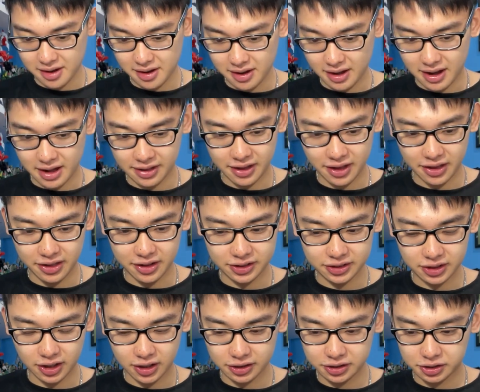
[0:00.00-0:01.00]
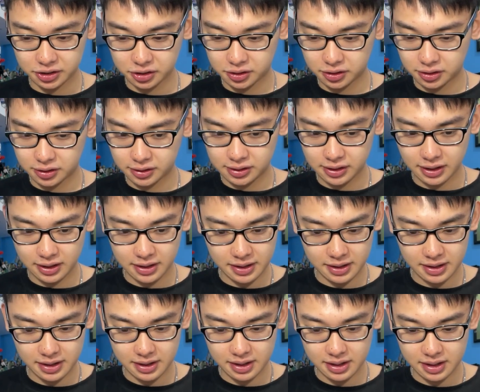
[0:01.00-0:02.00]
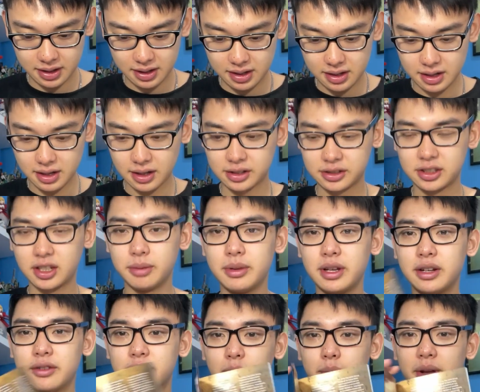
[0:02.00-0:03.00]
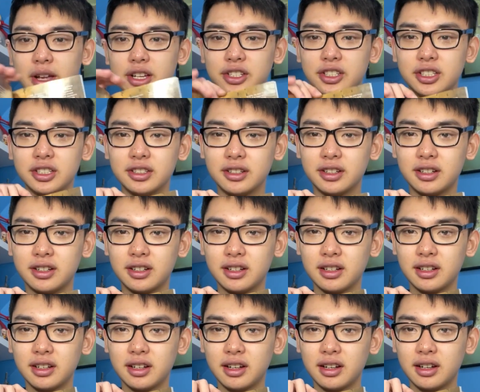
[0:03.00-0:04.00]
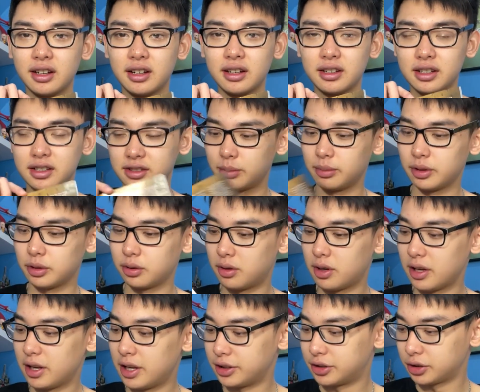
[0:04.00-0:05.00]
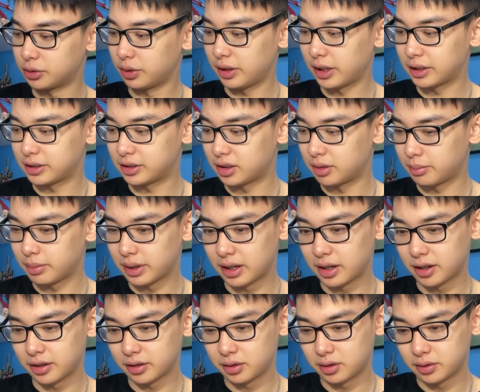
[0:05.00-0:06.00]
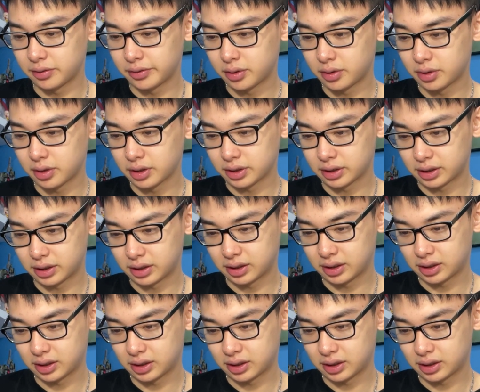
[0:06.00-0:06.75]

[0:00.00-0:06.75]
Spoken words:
And then there's also some information, some little history lesson of Bionicle, of course.